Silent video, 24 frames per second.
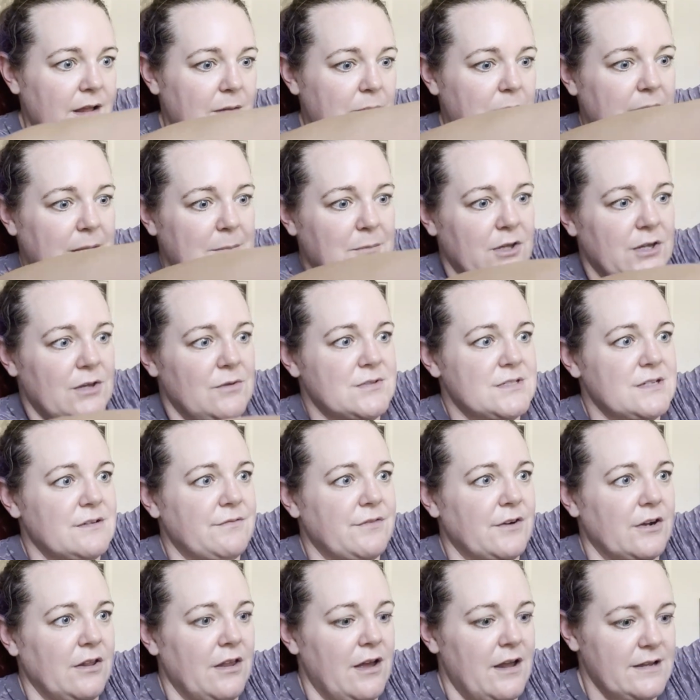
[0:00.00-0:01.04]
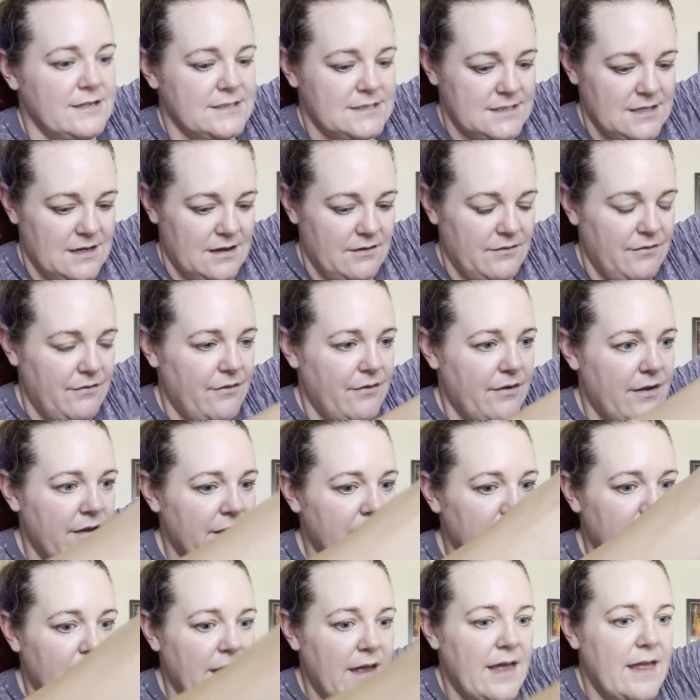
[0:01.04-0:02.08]
be able to use it for a lot of stuff.
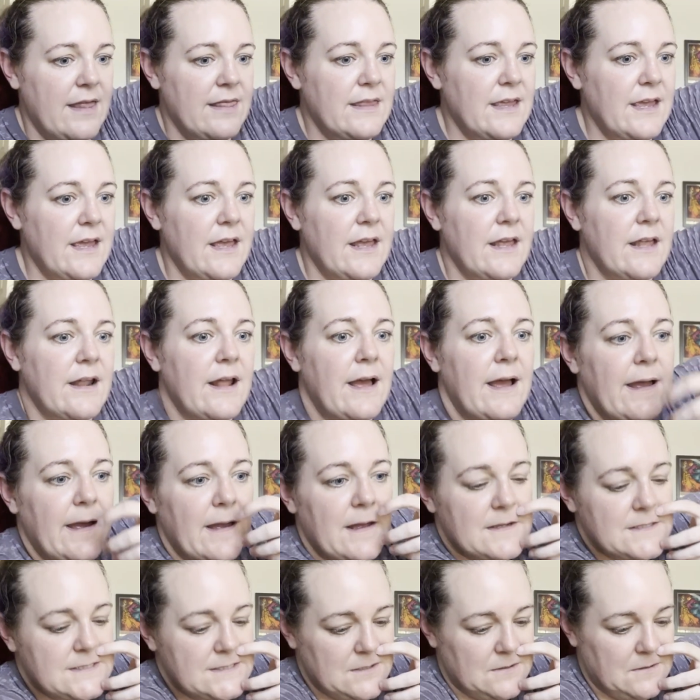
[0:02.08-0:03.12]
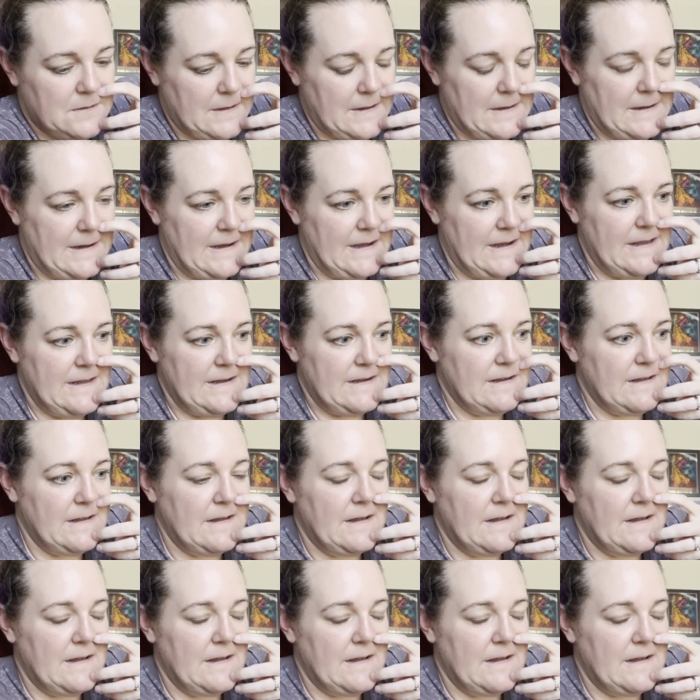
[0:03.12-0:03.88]
And then I also got